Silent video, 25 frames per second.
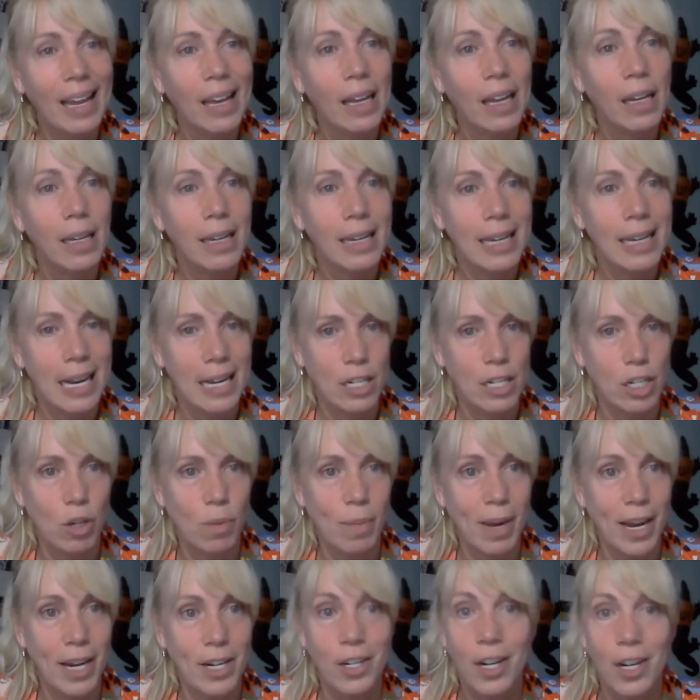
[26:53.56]
not so
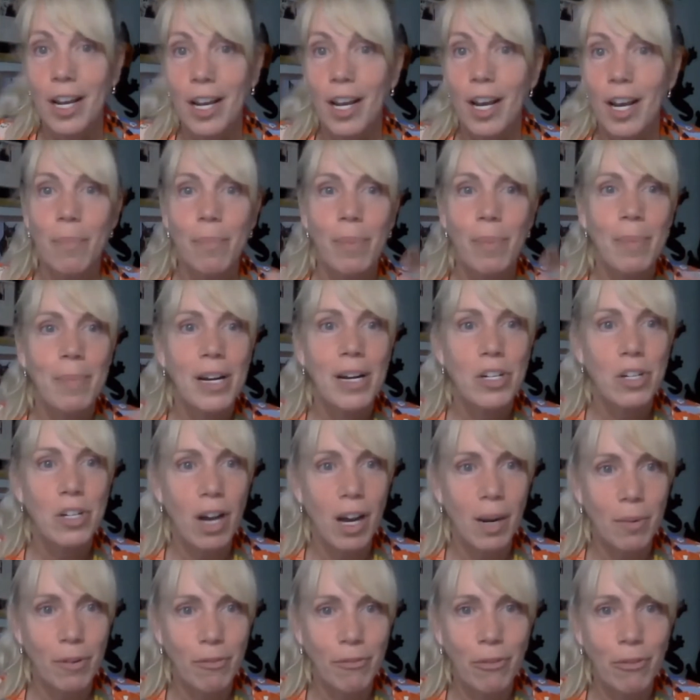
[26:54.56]
much, but my
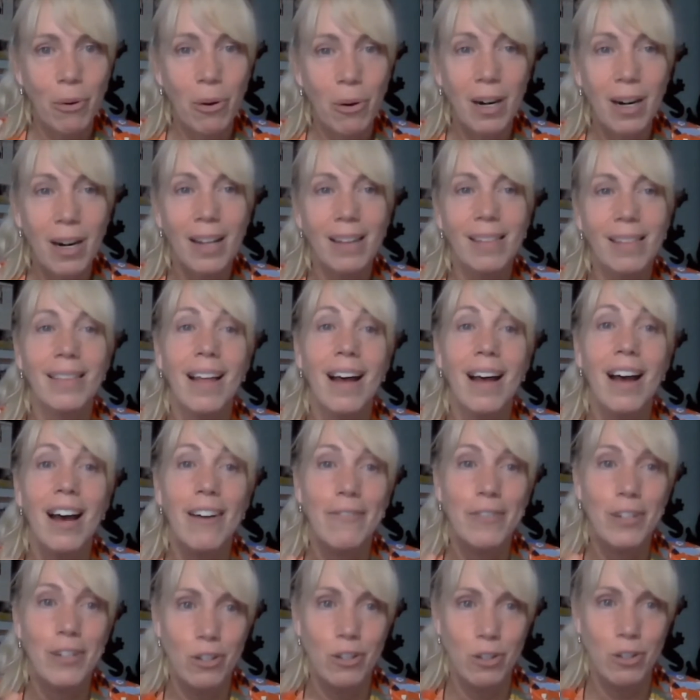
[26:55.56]
dog before
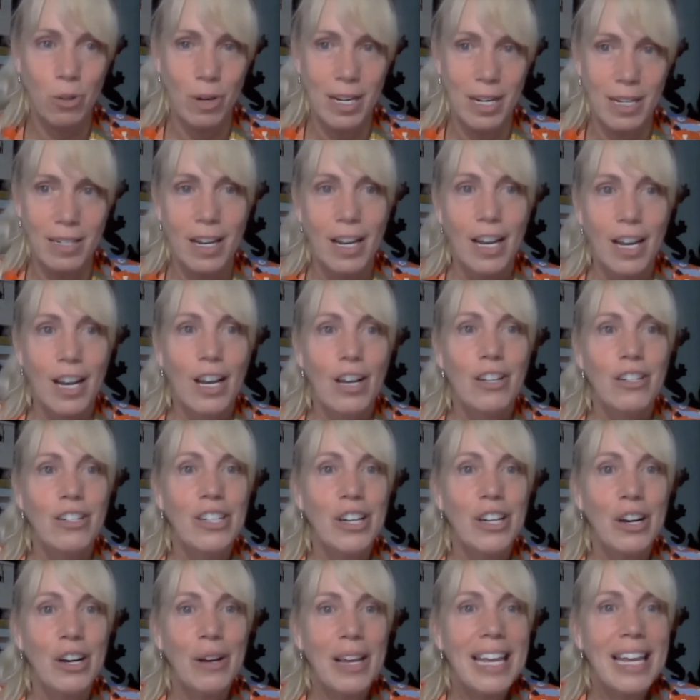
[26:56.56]
loved toys.
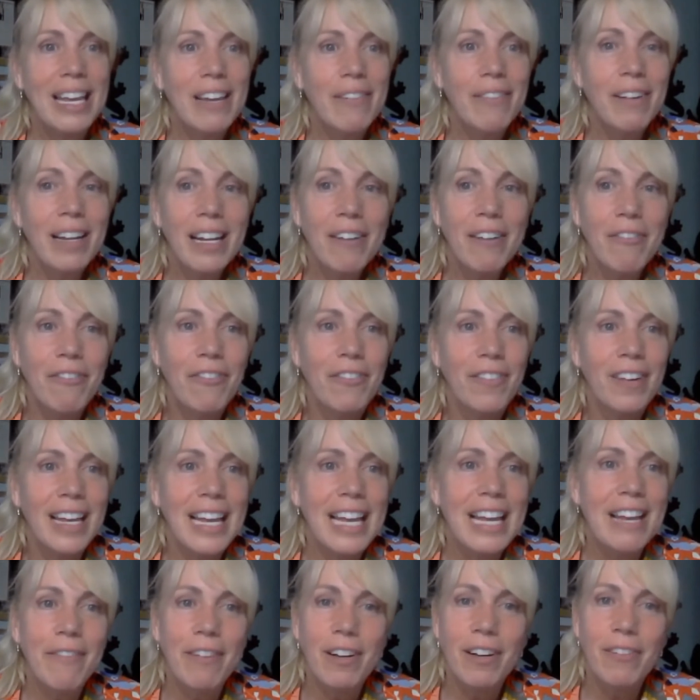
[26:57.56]
So even if
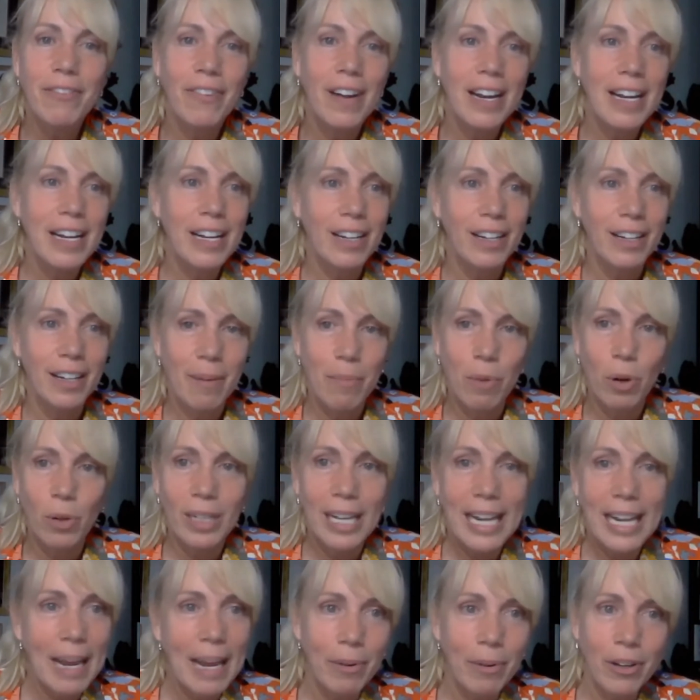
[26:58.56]
I am
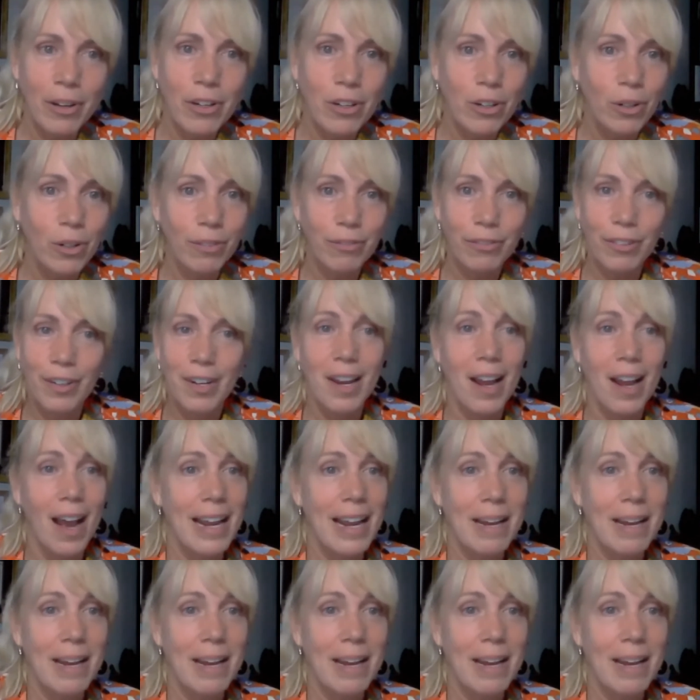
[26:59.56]
only able to do it for 9